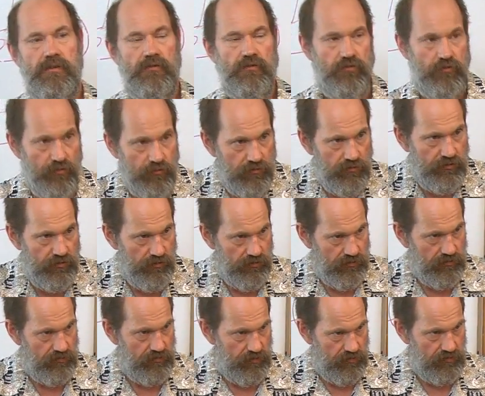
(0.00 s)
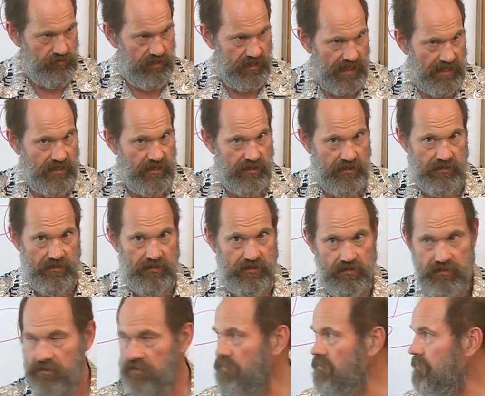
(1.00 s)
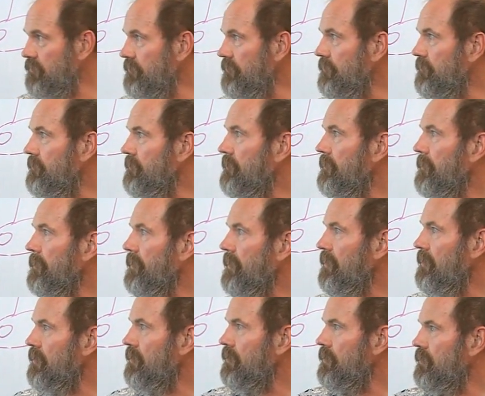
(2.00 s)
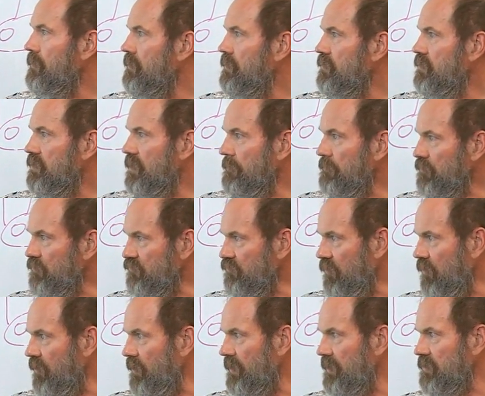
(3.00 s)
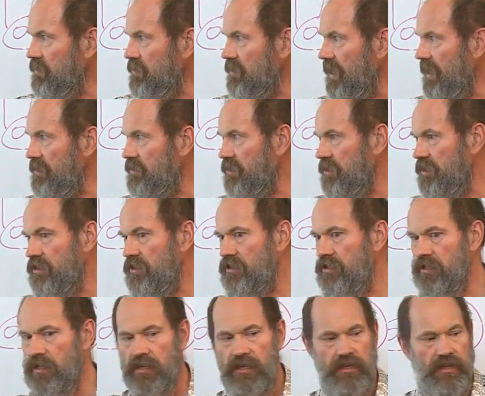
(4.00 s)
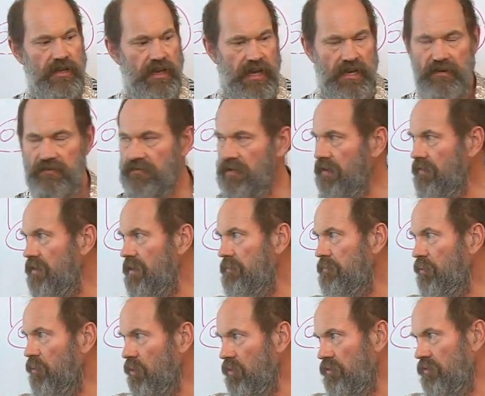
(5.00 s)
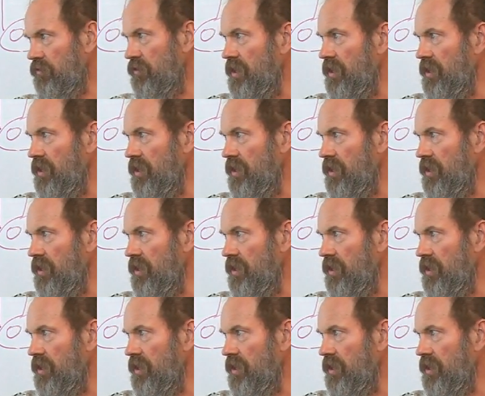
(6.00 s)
Use your senses. Simple drawings, sketches, and a very important